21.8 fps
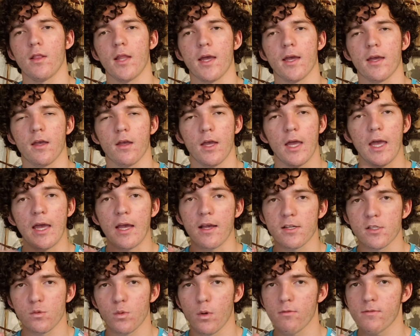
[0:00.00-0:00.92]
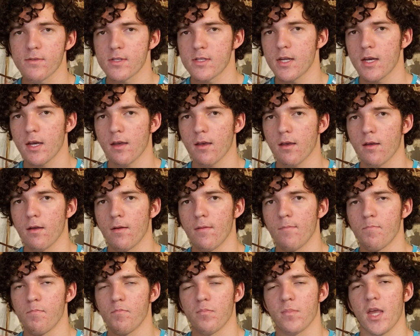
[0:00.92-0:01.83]
like inks won't stick,
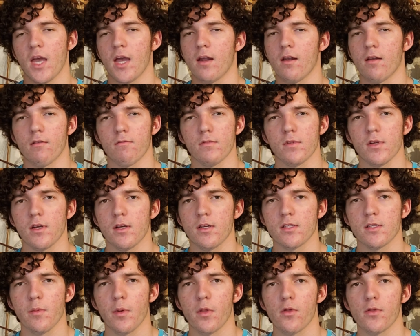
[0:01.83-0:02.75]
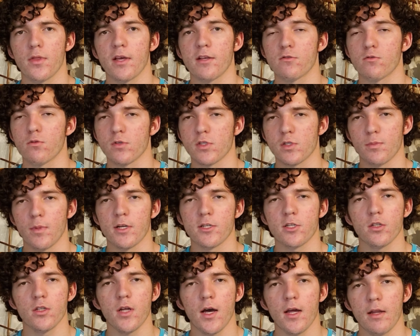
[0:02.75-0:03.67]
and some other things will smudge a
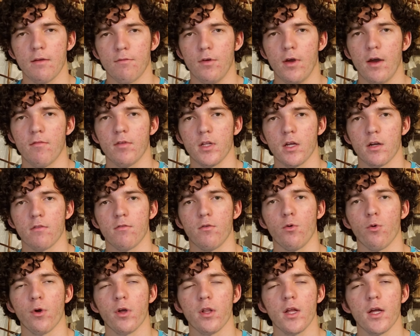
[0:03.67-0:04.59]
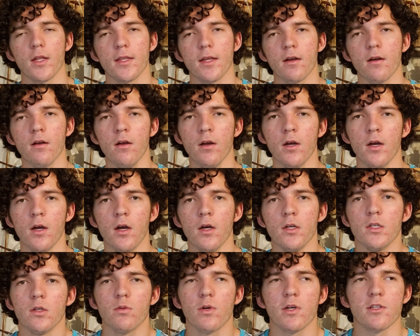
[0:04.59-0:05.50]
lot if you have a lot of oil on there,
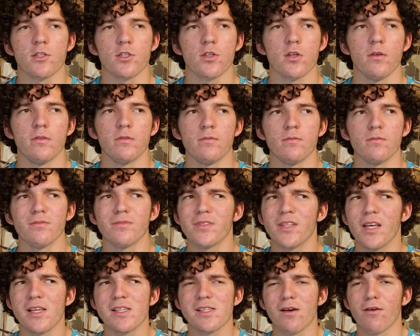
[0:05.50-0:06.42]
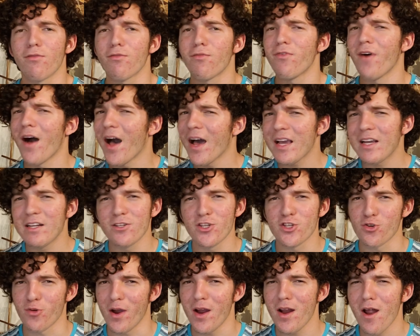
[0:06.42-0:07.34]
which is a fine
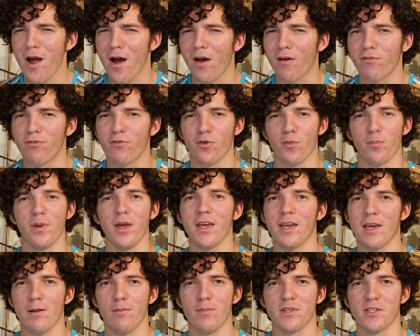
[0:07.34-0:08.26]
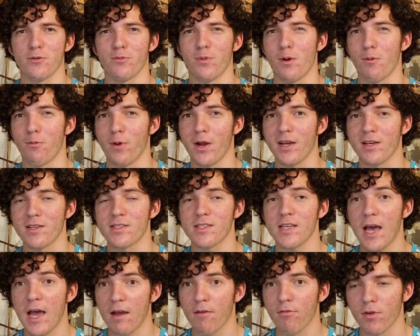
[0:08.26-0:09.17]
trade-off for being able to erase
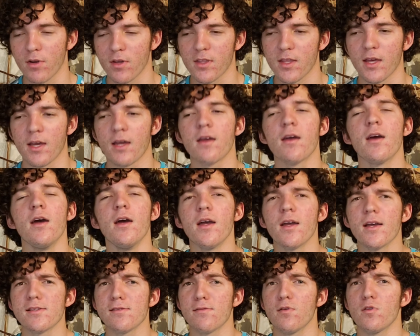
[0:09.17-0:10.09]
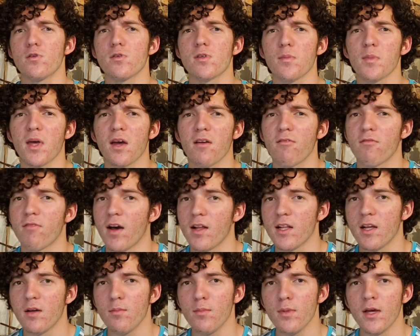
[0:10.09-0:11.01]
everything. Because if you do something on
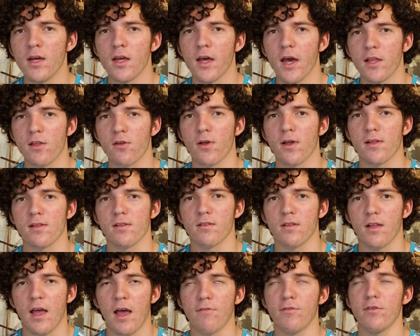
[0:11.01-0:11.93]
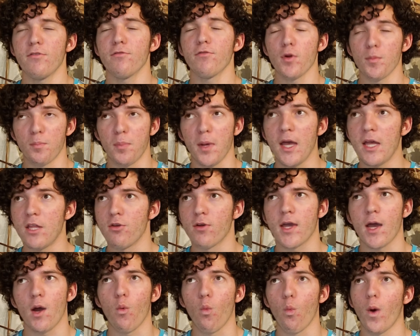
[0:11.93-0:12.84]
vellum and you get, heaven forbid, you
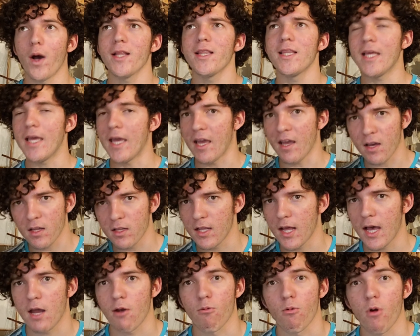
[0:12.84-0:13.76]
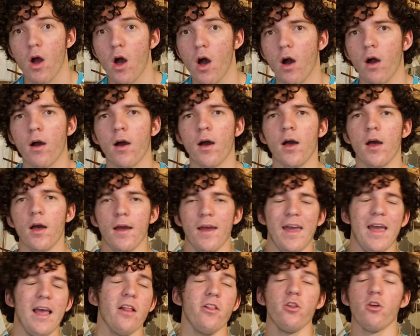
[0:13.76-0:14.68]
get one ink line wrong,
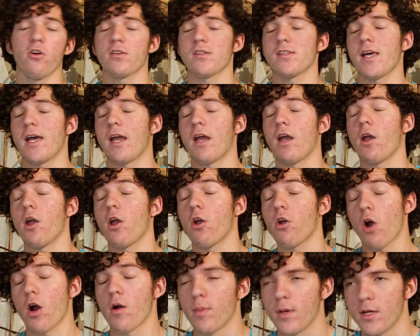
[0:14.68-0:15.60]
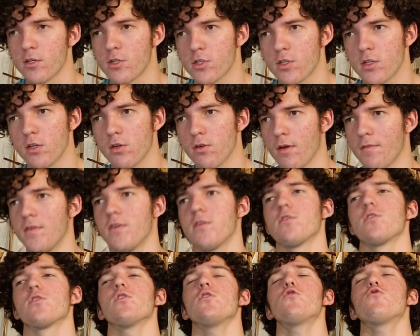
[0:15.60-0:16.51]
it looks like garbage. Then you have to
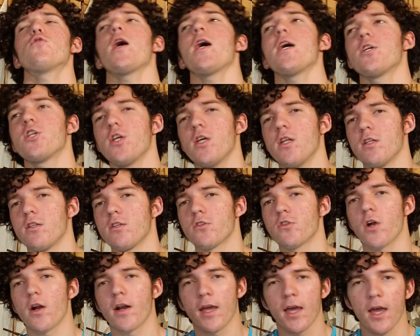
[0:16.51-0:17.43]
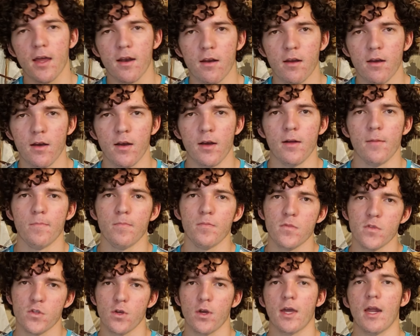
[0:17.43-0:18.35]
just trash it and start again
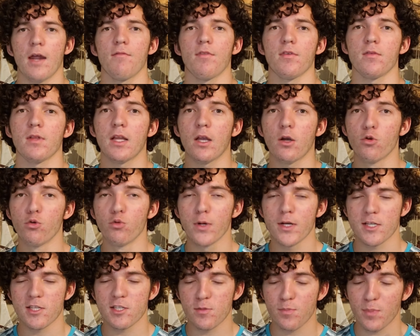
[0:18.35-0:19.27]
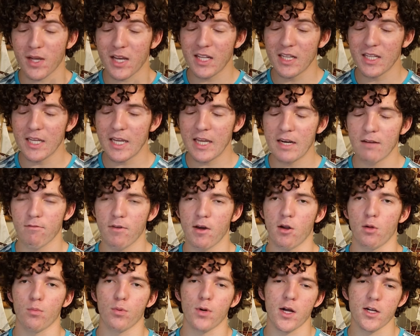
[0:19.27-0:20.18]
so you can have a crisp, clean final
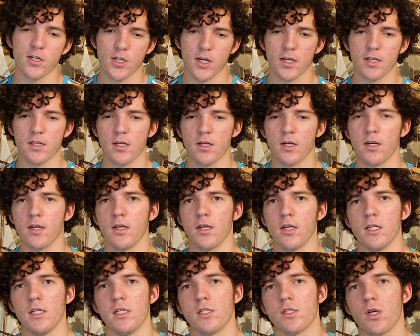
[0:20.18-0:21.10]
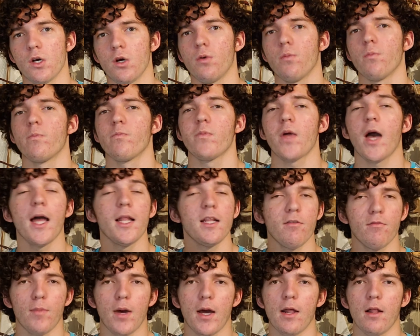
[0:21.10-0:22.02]
project. So I love
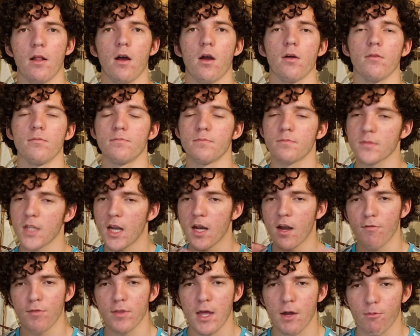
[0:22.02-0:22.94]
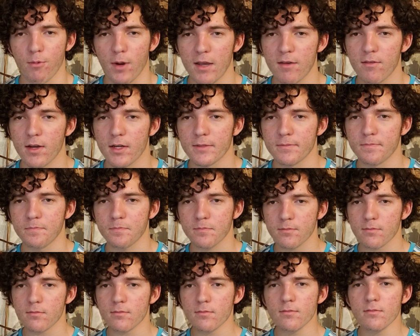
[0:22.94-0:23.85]
Mylar. Enough of that raving.
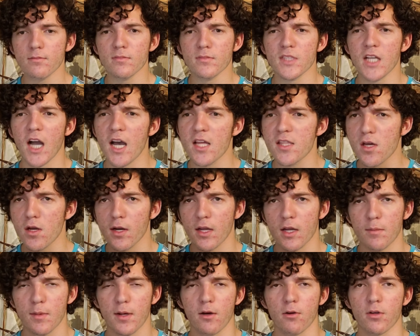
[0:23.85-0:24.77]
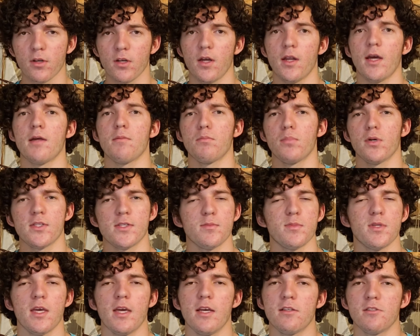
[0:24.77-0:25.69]
I thought it came out good. I put some
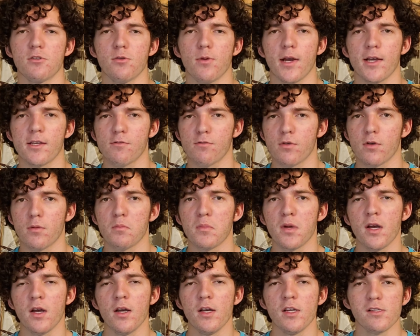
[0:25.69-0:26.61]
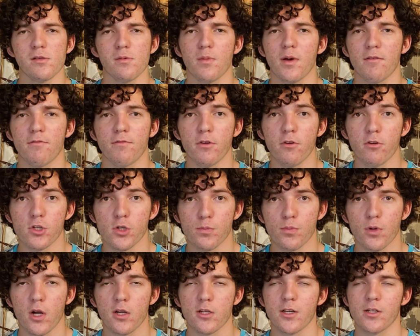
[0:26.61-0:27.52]
Easter eggs for some of my future
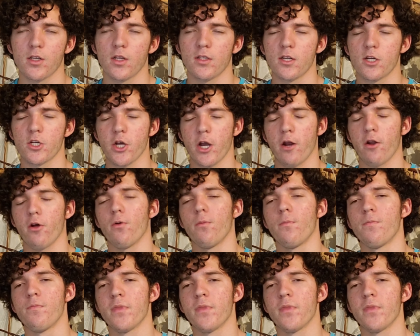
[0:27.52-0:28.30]
projects on the channel